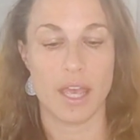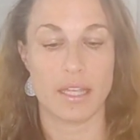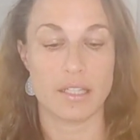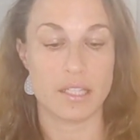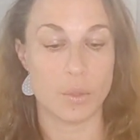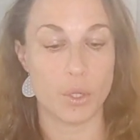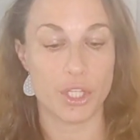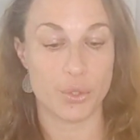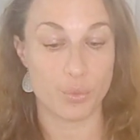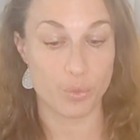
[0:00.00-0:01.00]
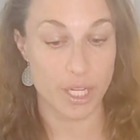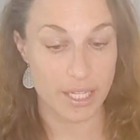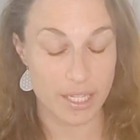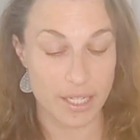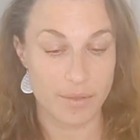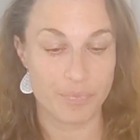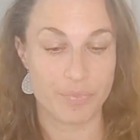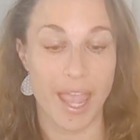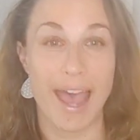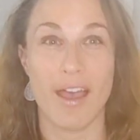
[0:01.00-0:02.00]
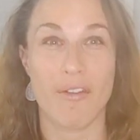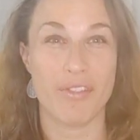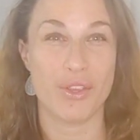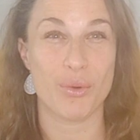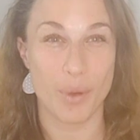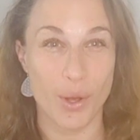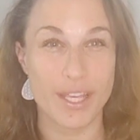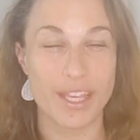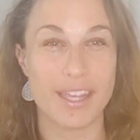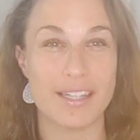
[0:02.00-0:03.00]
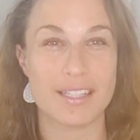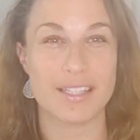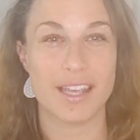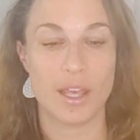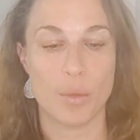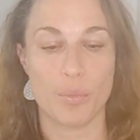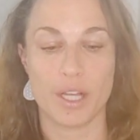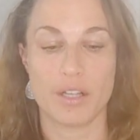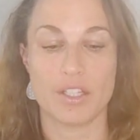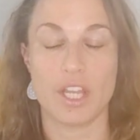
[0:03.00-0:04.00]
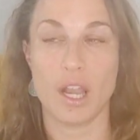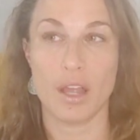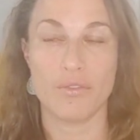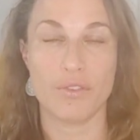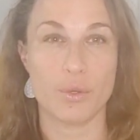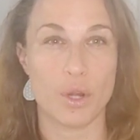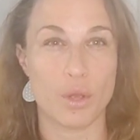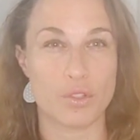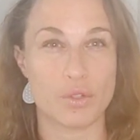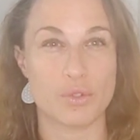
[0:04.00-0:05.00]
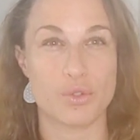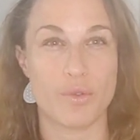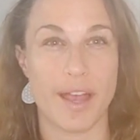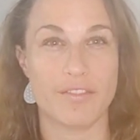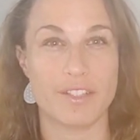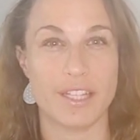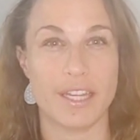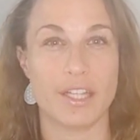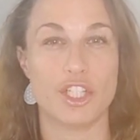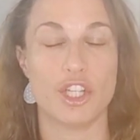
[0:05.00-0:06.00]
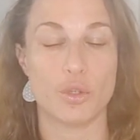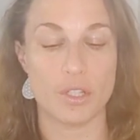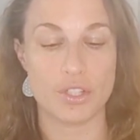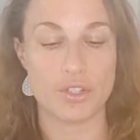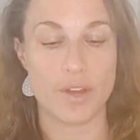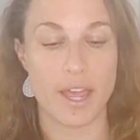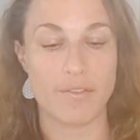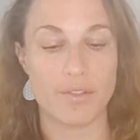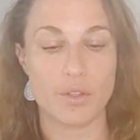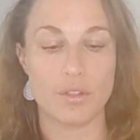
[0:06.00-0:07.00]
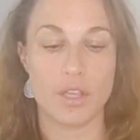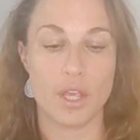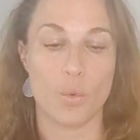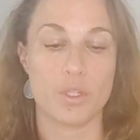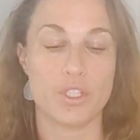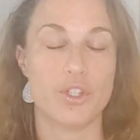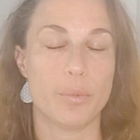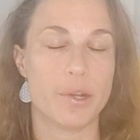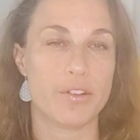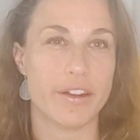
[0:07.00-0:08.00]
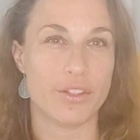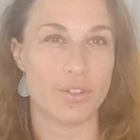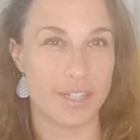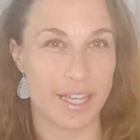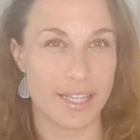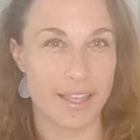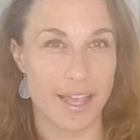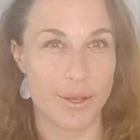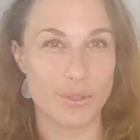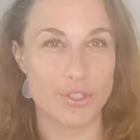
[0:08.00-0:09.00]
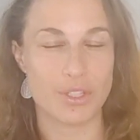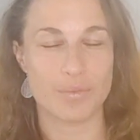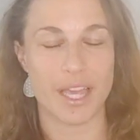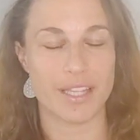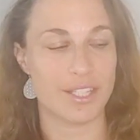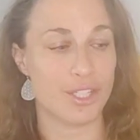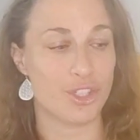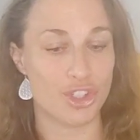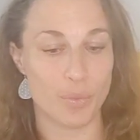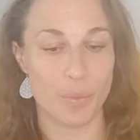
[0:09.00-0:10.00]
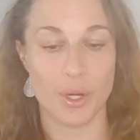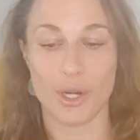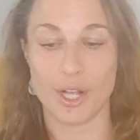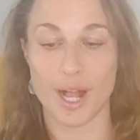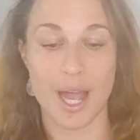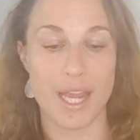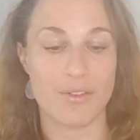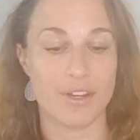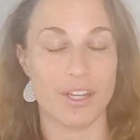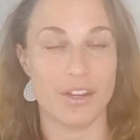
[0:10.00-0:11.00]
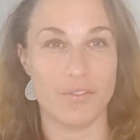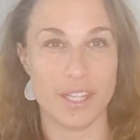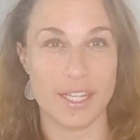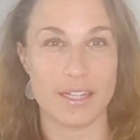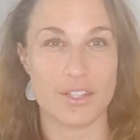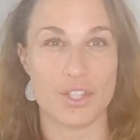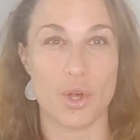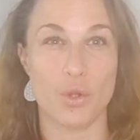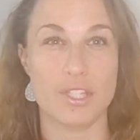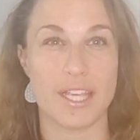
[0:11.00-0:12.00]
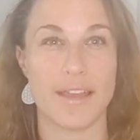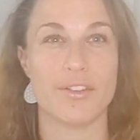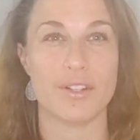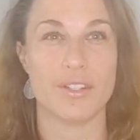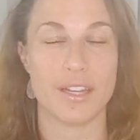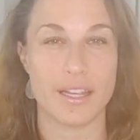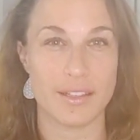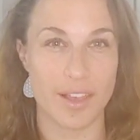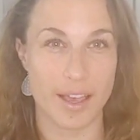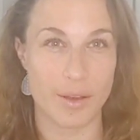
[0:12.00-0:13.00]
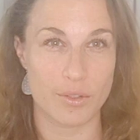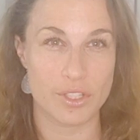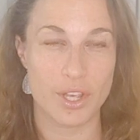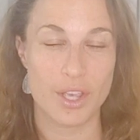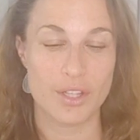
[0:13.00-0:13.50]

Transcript: and see what you really have in your pocket because a lot of you are also traveling, going to travel with Jupiter there in your ninth house. I see Jupiter, Chiron, Venus all together in the ninth house.